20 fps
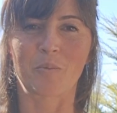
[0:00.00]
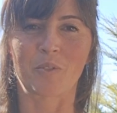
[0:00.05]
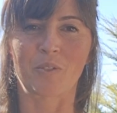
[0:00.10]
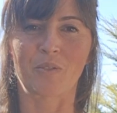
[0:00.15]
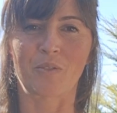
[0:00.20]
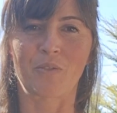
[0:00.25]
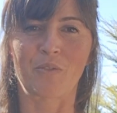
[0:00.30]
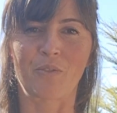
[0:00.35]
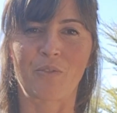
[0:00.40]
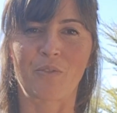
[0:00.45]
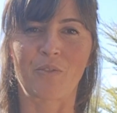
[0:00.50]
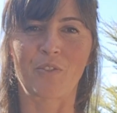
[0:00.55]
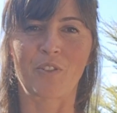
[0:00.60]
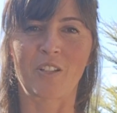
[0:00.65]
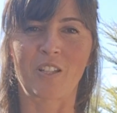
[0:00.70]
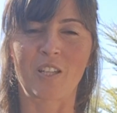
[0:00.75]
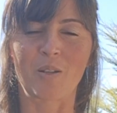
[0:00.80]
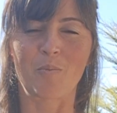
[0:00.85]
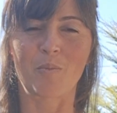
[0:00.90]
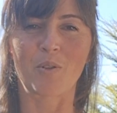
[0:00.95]
But
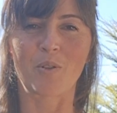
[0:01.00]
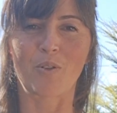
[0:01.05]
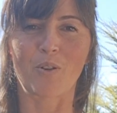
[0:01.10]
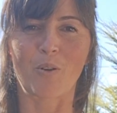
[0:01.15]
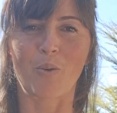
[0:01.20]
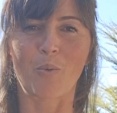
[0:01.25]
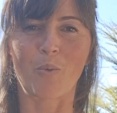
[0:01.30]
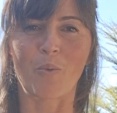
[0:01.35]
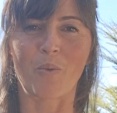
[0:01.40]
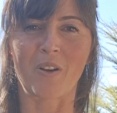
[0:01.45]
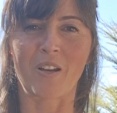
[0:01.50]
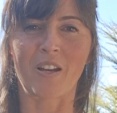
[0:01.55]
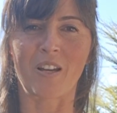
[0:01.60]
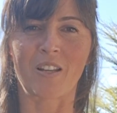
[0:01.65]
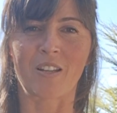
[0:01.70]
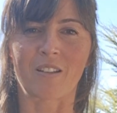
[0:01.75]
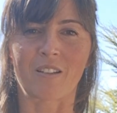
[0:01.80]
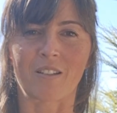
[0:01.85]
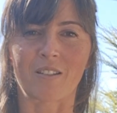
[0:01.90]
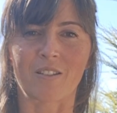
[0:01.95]
keep your
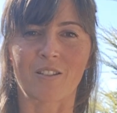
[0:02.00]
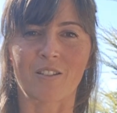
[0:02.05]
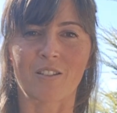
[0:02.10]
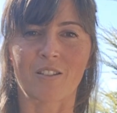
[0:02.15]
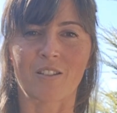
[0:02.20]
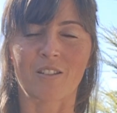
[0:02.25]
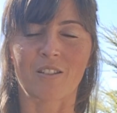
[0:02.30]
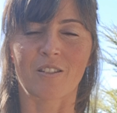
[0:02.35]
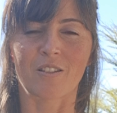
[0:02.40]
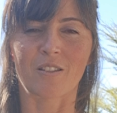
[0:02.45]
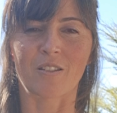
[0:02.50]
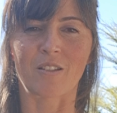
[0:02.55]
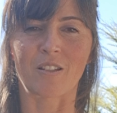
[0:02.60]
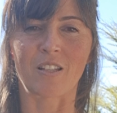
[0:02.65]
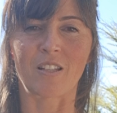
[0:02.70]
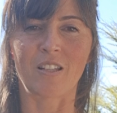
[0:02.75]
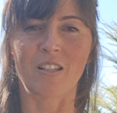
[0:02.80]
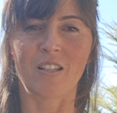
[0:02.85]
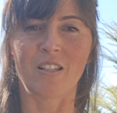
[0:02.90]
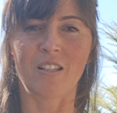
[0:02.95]
awareness
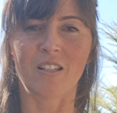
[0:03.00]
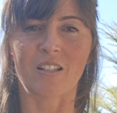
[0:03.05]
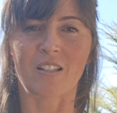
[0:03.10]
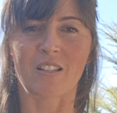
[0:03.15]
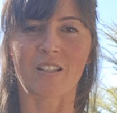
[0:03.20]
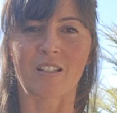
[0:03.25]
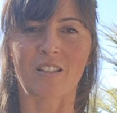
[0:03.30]
in that